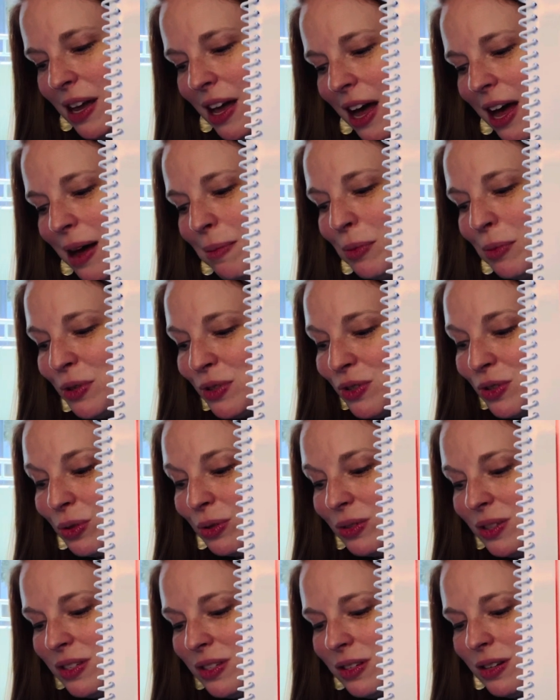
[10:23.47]

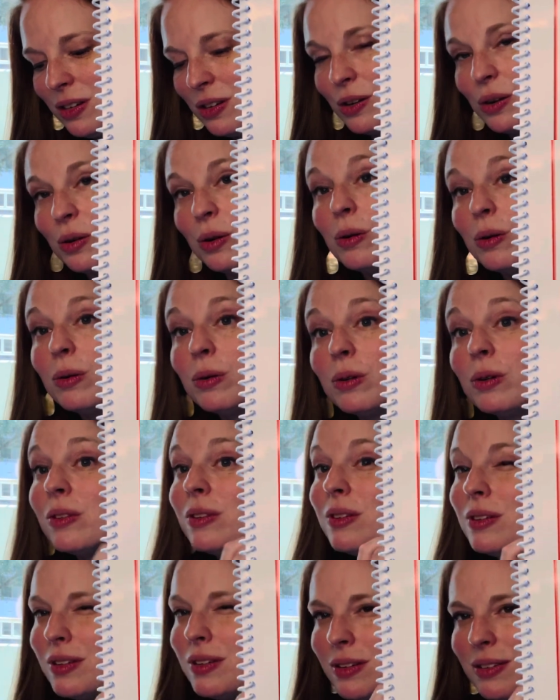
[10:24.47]
unrolled or
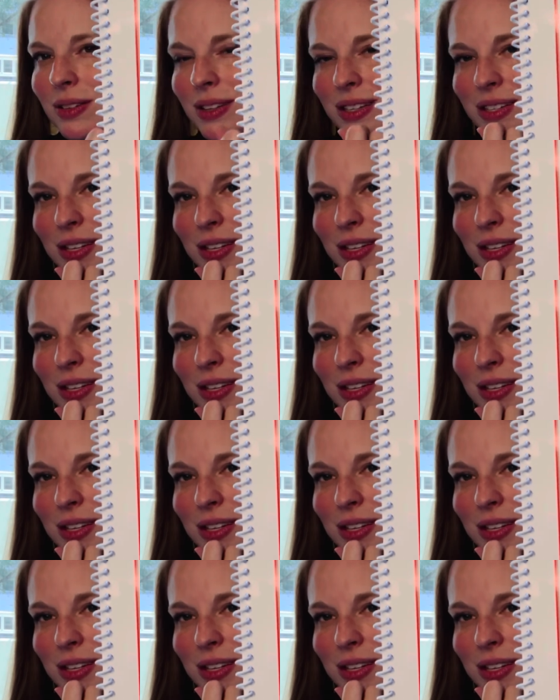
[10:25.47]
the